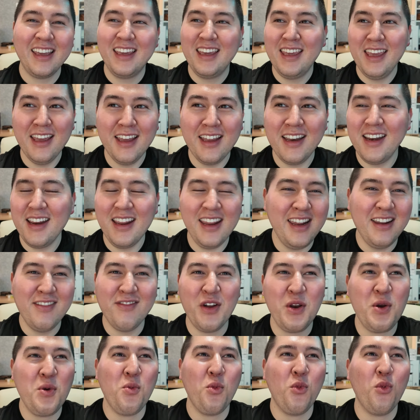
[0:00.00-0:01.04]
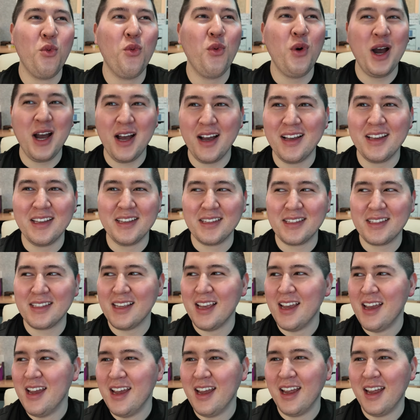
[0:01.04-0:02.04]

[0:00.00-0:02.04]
Git even was